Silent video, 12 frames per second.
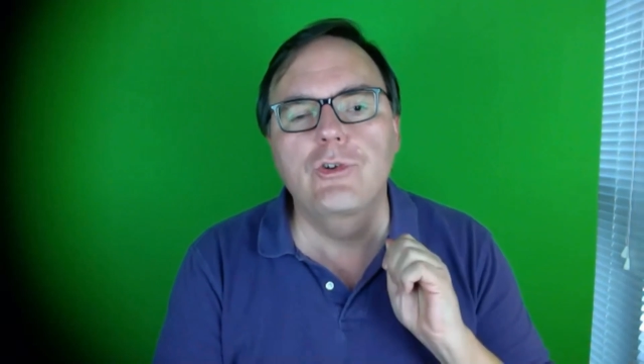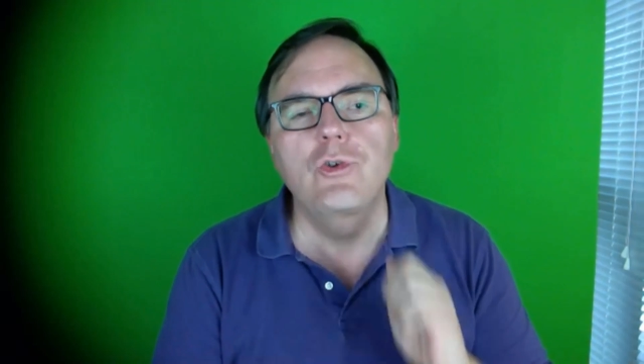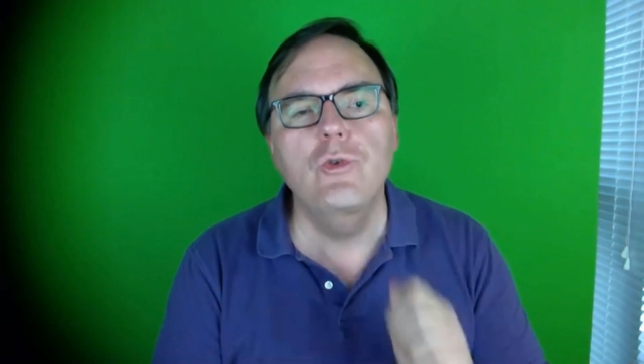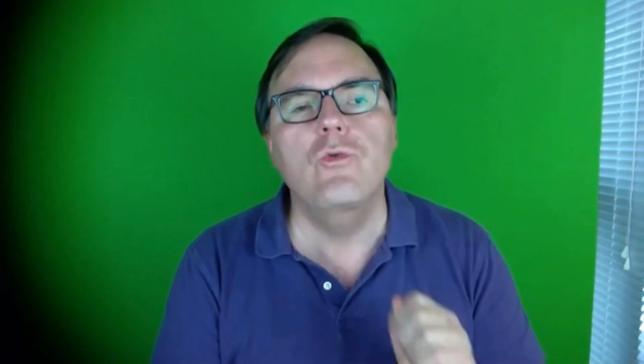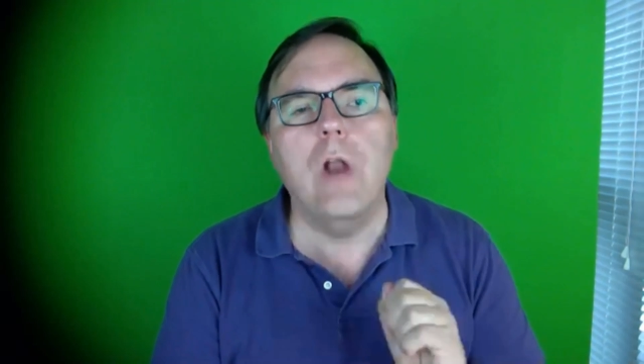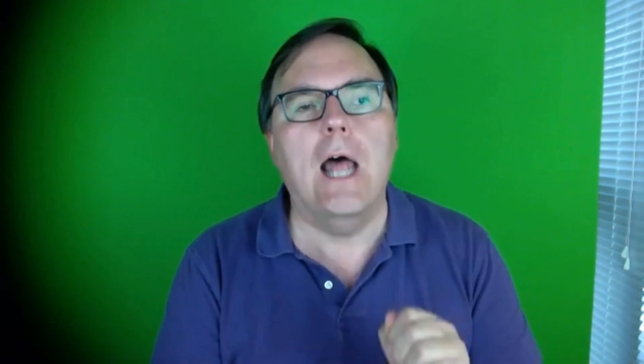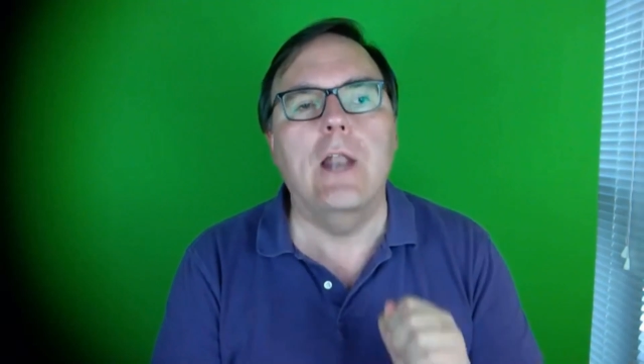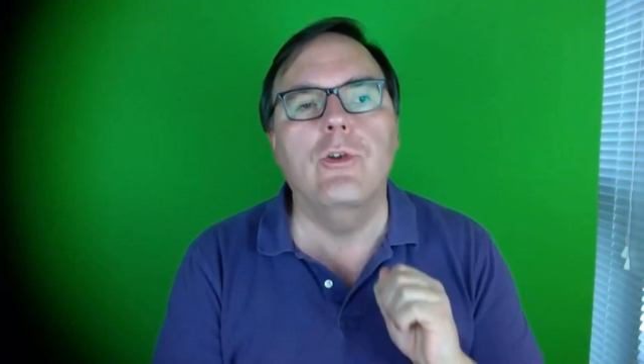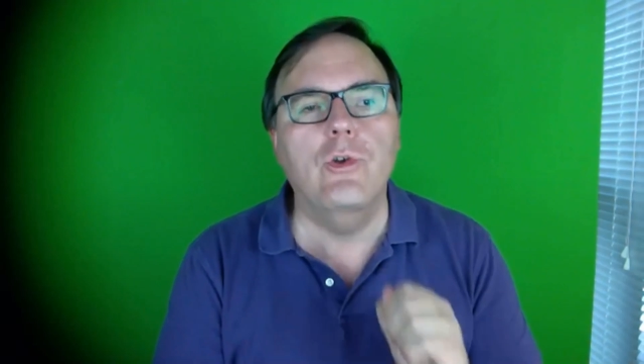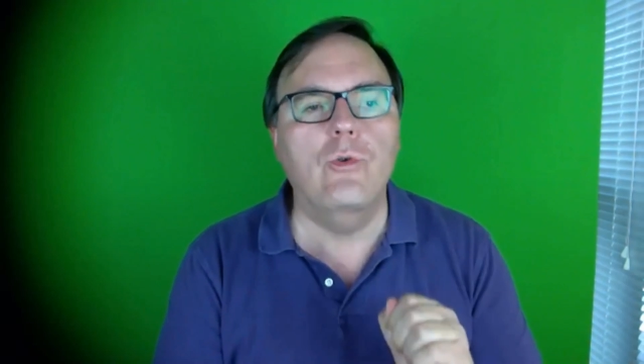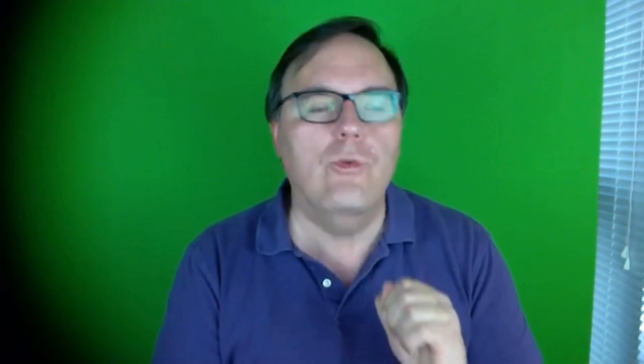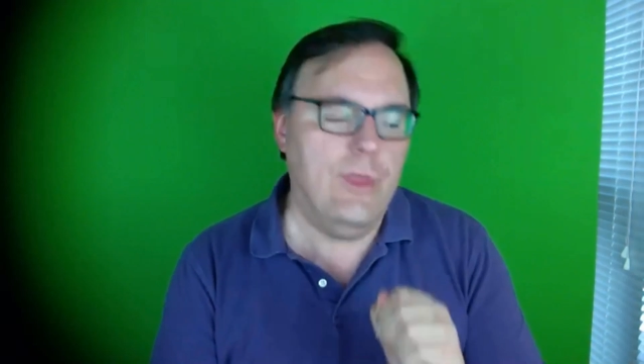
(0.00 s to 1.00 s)
do not
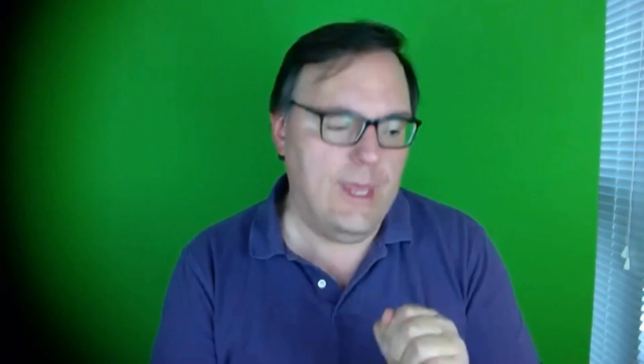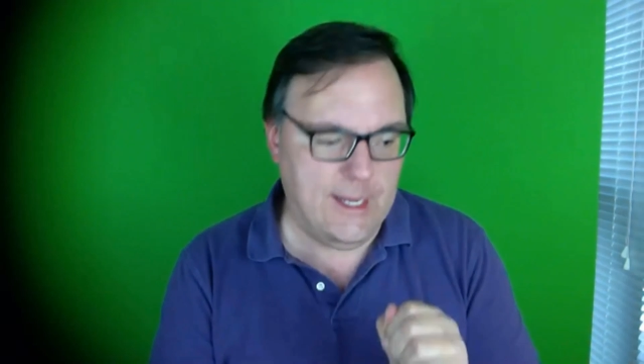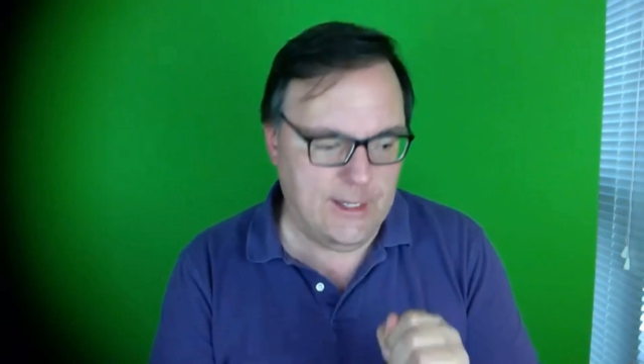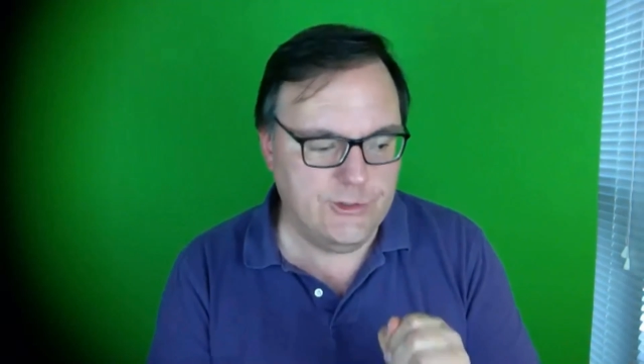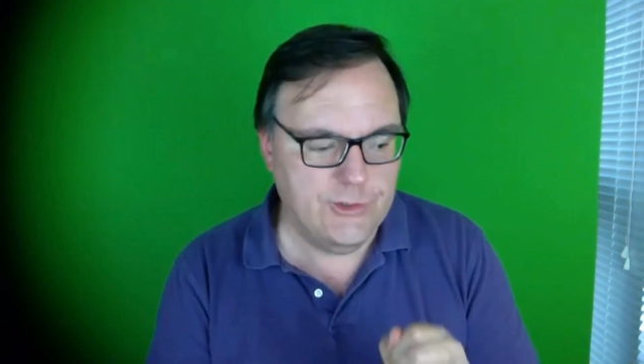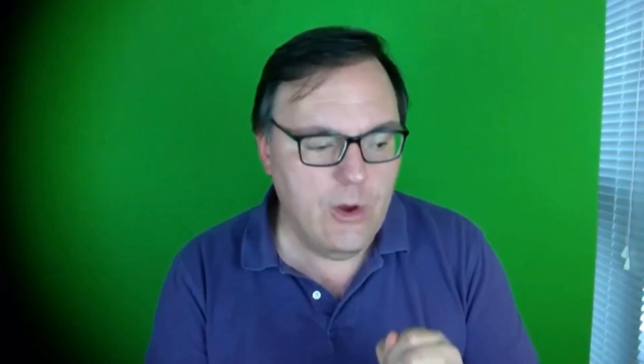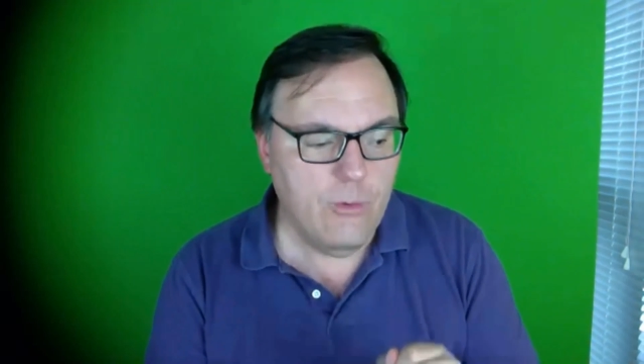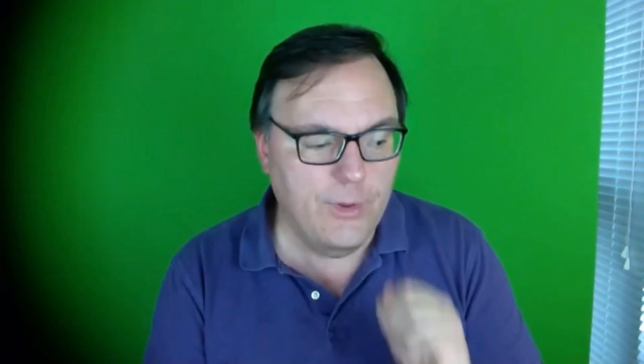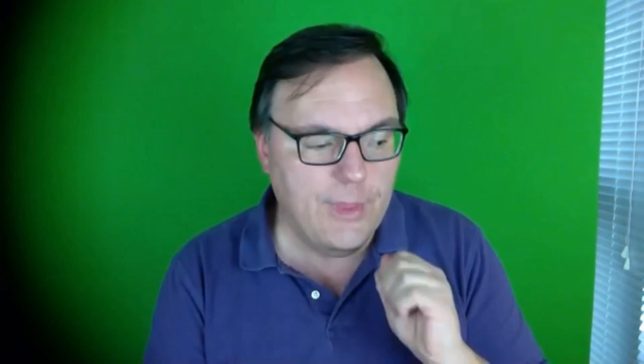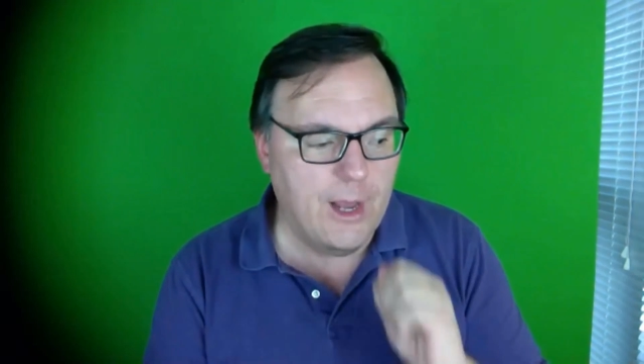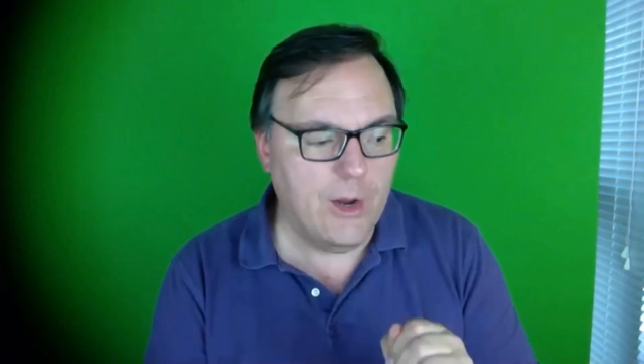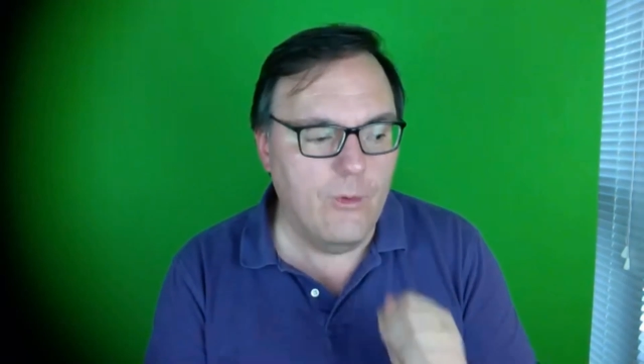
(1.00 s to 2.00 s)
do this
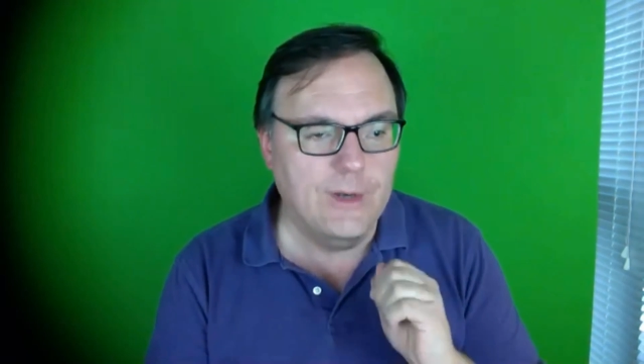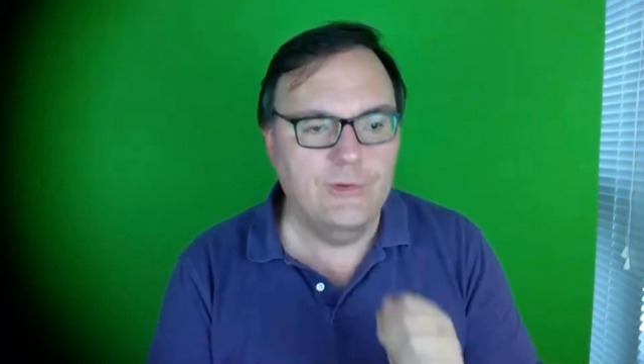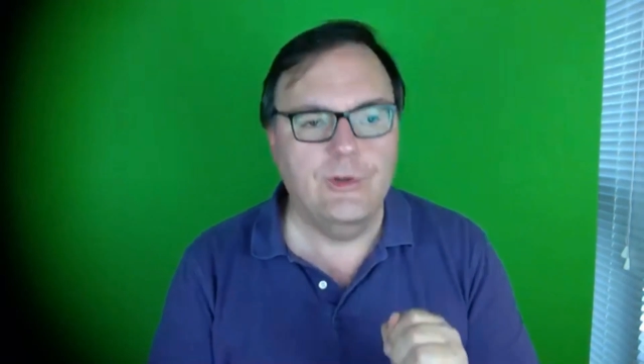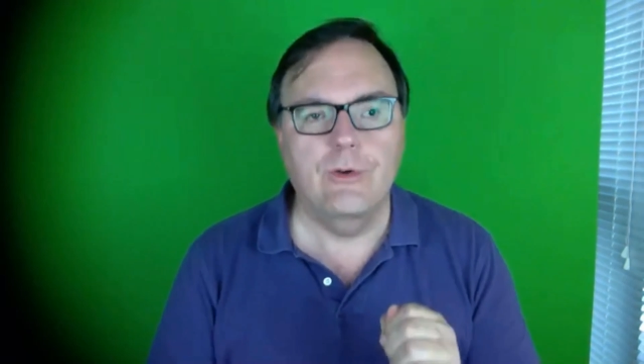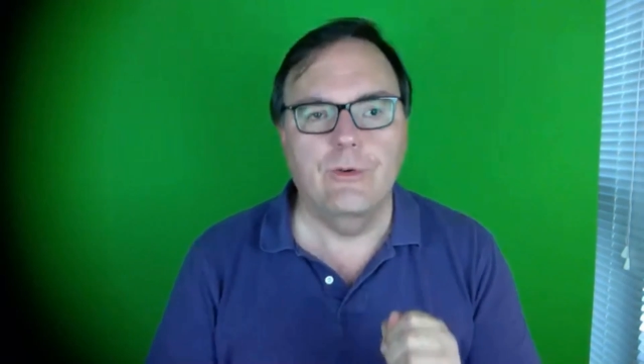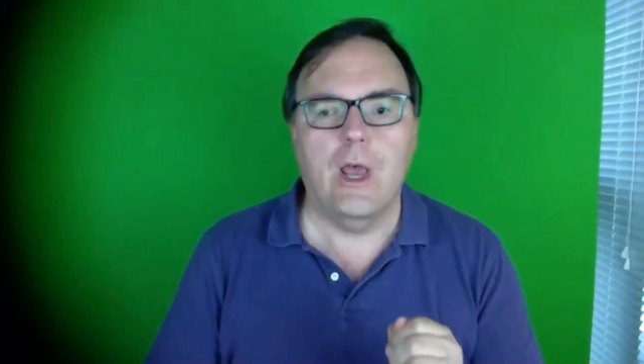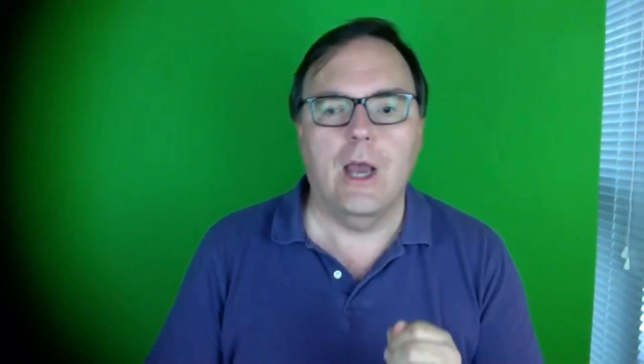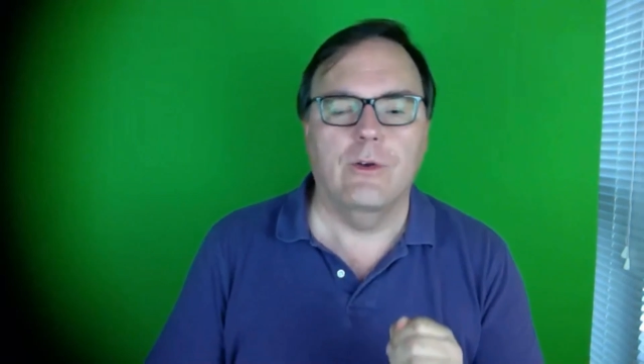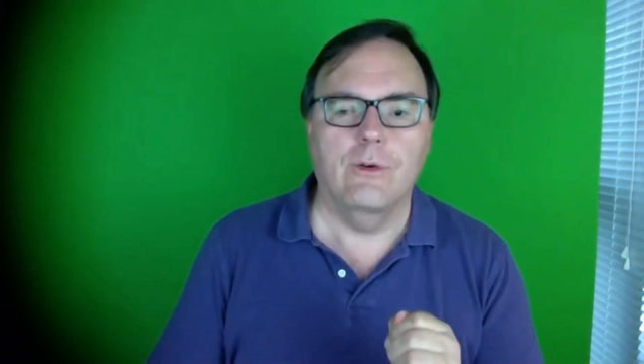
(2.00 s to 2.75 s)
without going to see your doctor